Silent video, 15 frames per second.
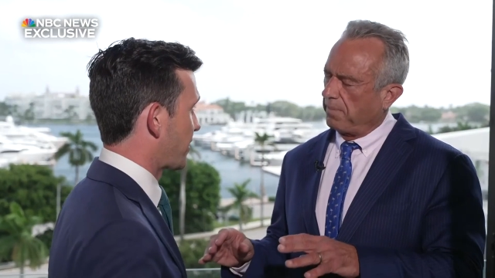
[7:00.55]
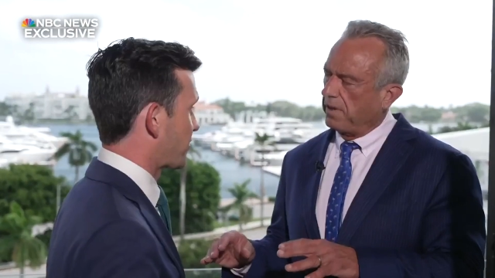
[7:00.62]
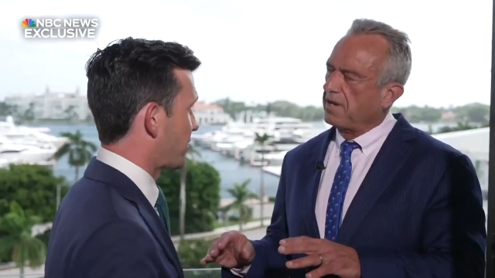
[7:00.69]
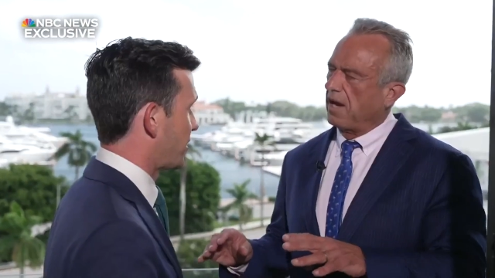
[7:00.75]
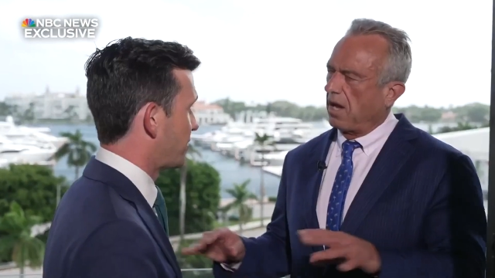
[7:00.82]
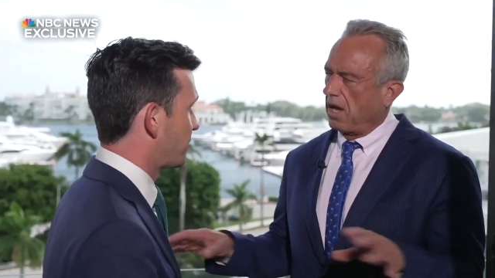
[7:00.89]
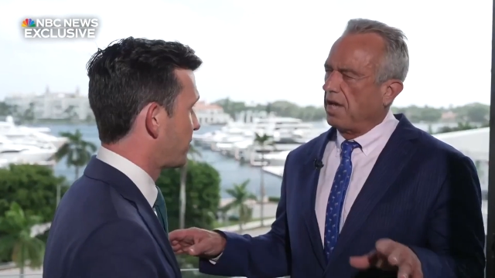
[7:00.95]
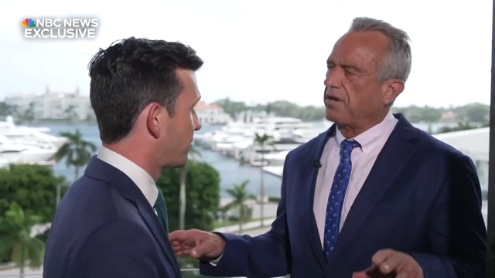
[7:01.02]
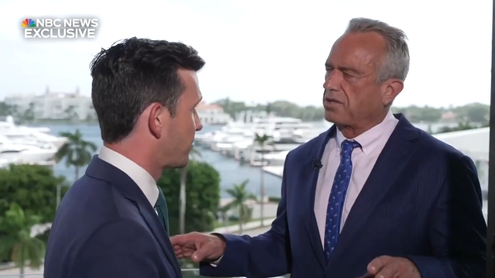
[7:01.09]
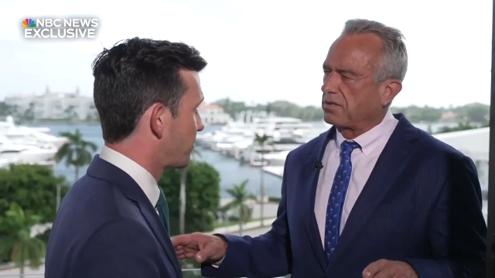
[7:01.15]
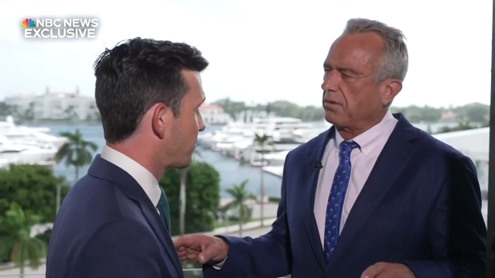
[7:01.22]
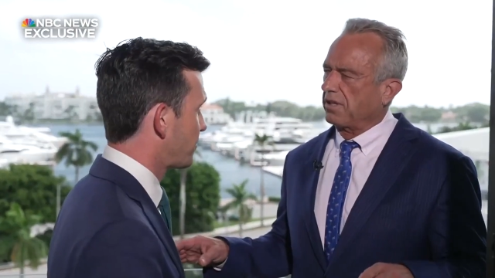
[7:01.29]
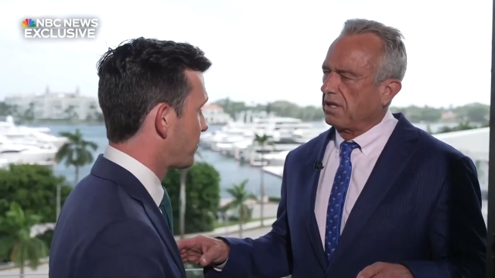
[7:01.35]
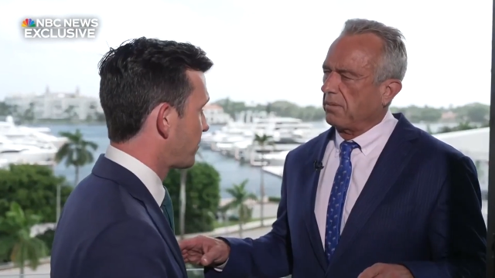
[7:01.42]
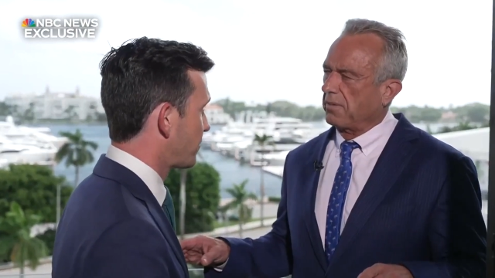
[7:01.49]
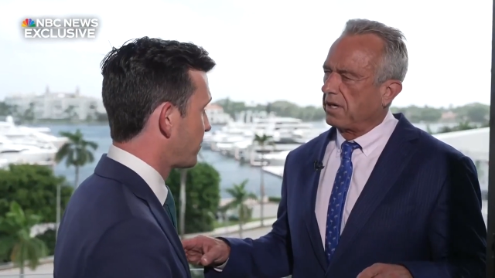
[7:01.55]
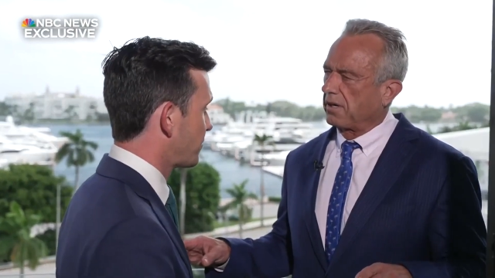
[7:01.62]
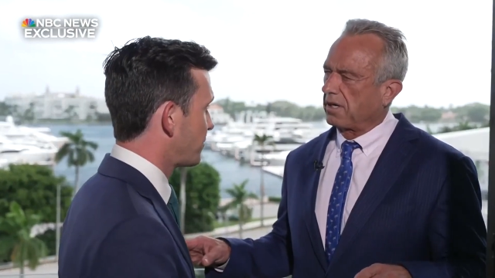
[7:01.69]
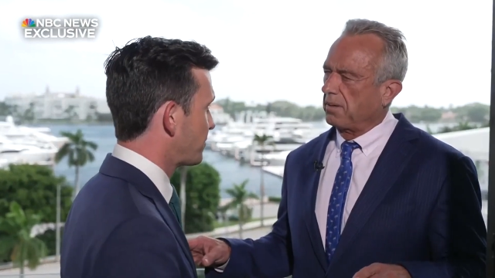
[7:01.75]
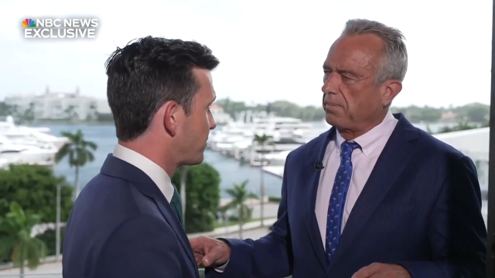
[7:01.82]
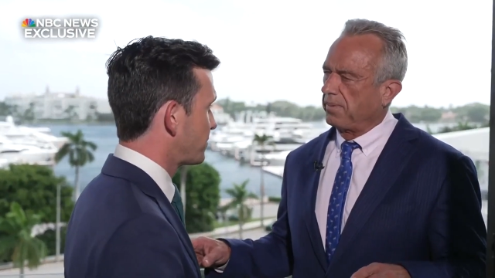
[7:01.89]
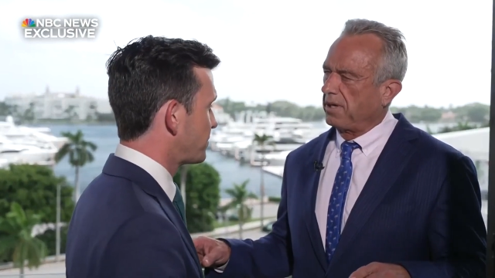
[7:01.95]
Speaker 1: been honest with the
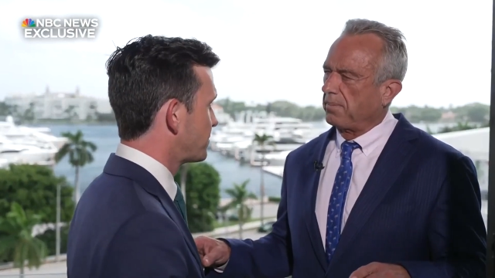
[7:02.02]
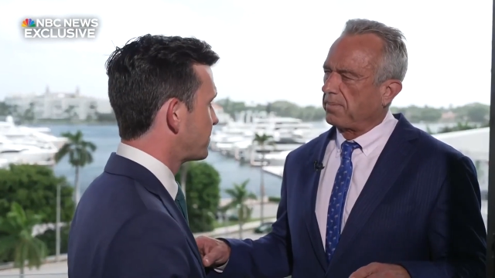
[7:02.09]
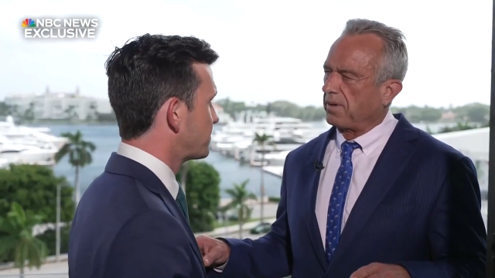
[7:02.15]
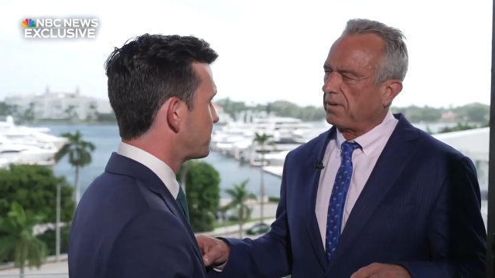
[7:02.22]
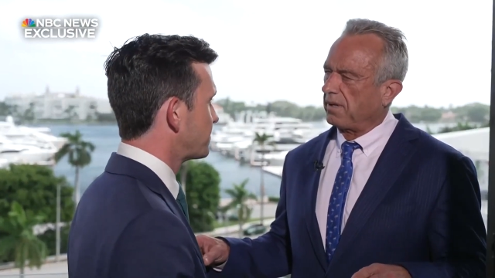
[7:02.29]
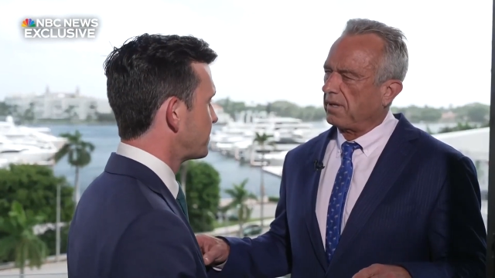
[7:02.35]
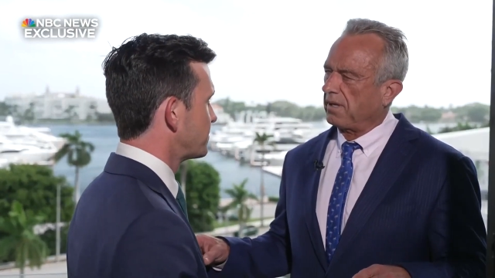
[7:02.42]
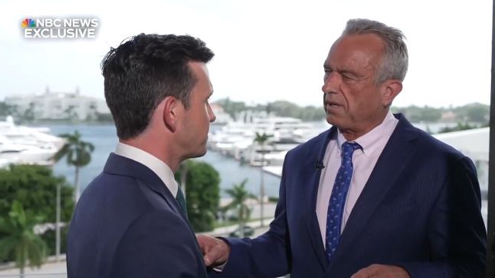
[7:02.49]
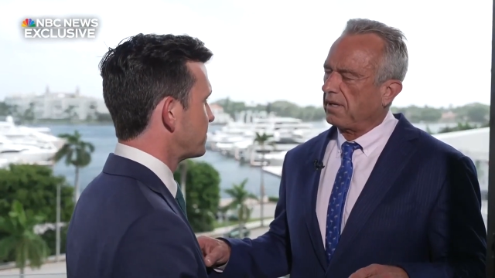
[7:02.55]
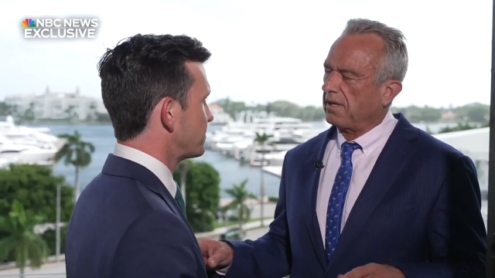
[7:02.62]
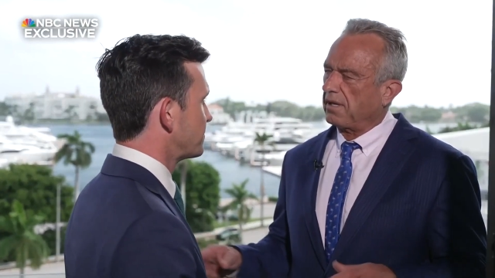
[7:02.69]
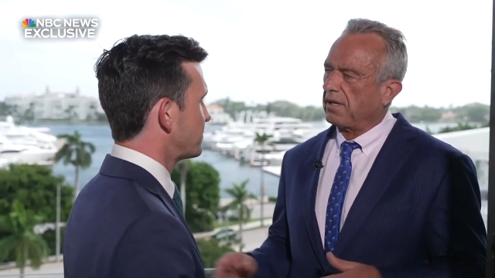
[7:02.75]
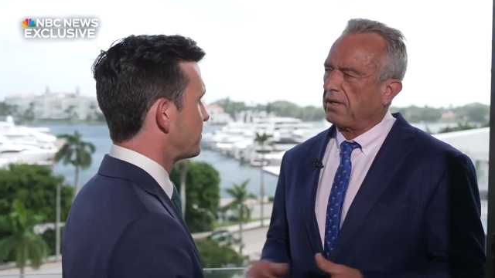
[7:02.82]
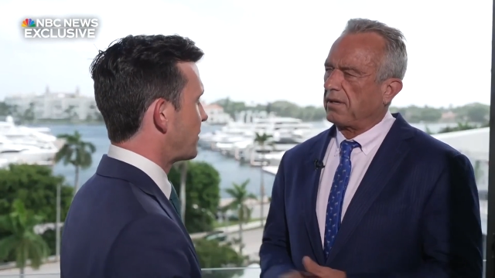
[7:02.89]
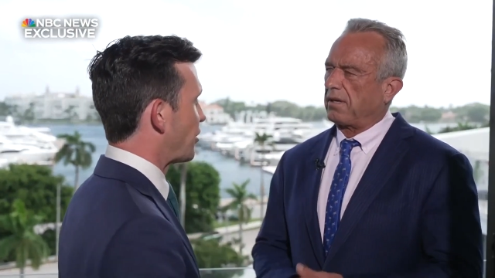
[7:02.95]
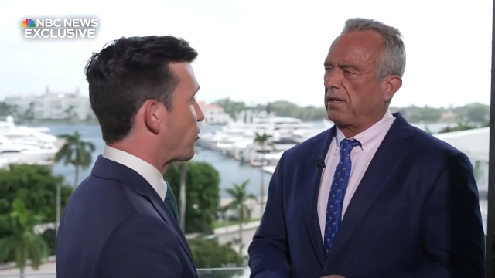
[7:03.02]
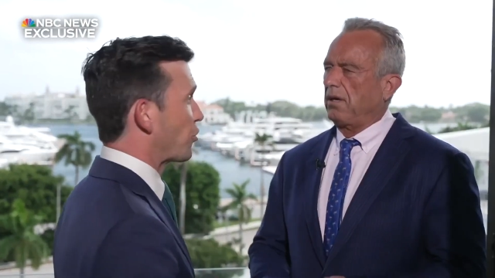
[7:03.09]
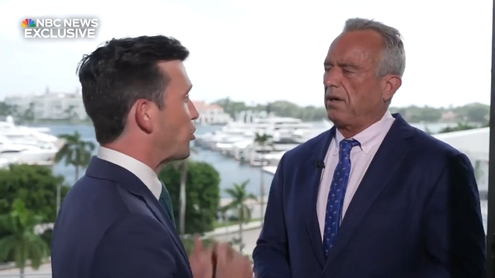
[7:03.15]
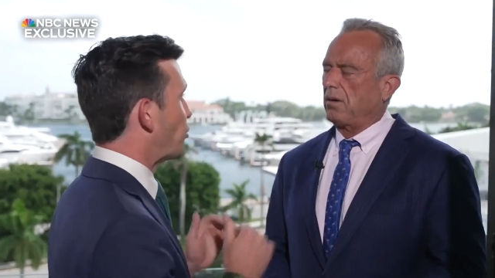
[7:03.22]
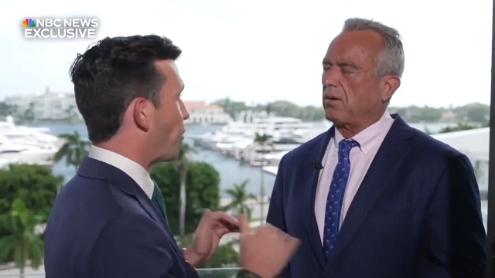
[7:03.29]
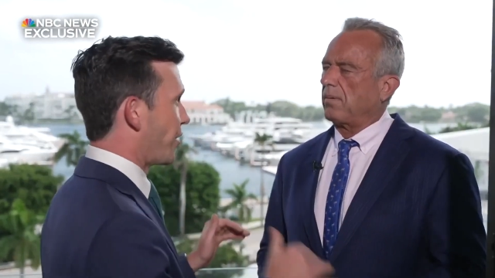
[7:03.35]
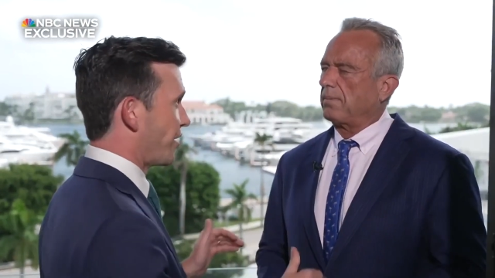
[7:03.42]
American people. And so you
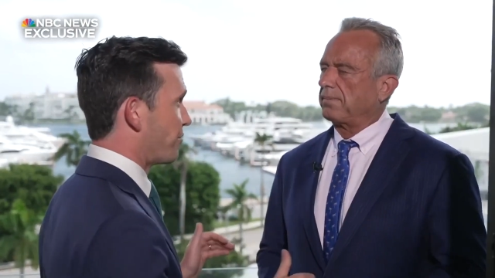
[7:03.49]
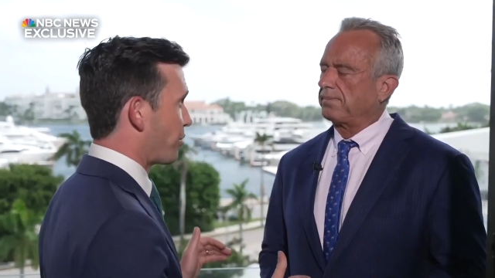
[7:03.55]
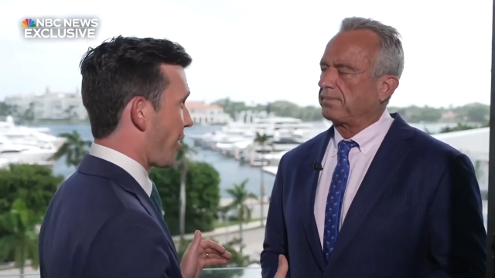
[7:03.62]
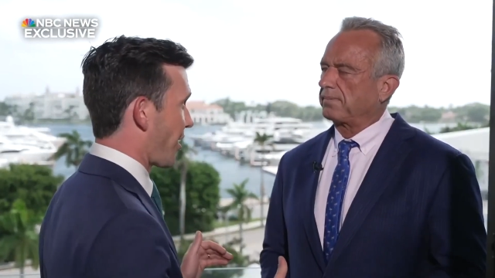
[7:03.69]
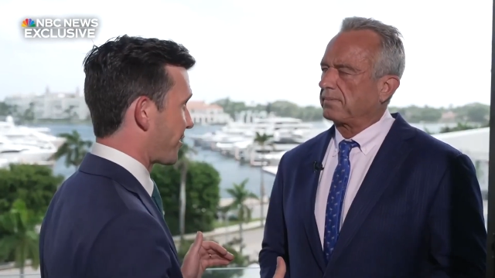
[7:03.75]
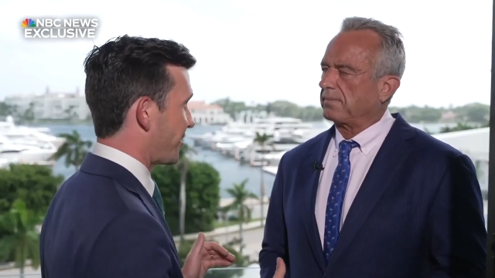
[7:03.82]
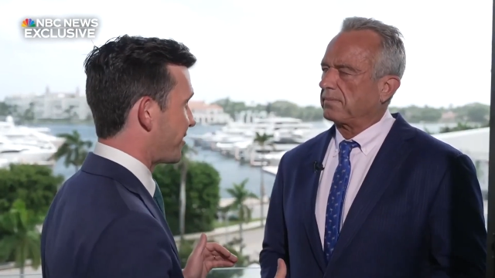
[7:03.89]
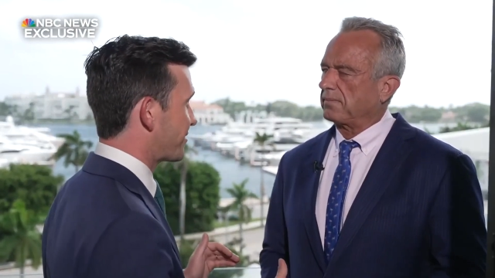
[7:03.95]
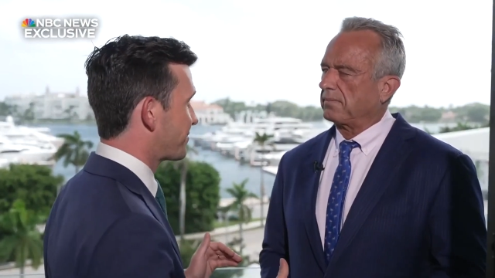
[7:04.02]
oh, wouldn't have blocked it.